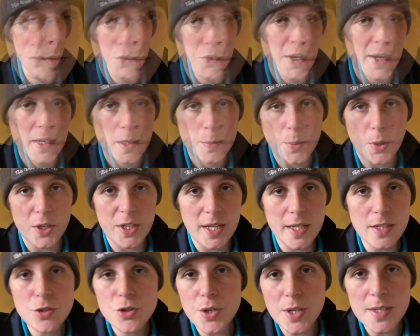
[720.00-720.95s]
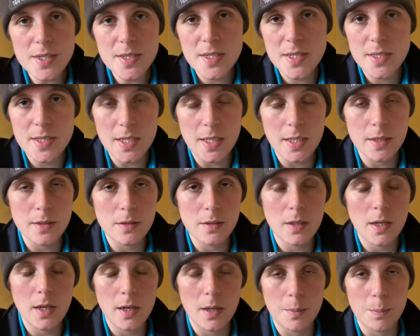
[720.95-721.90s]
For anybody interested
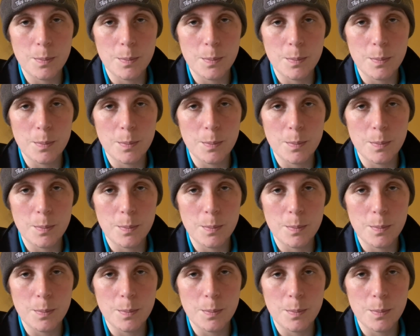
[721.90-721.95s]
in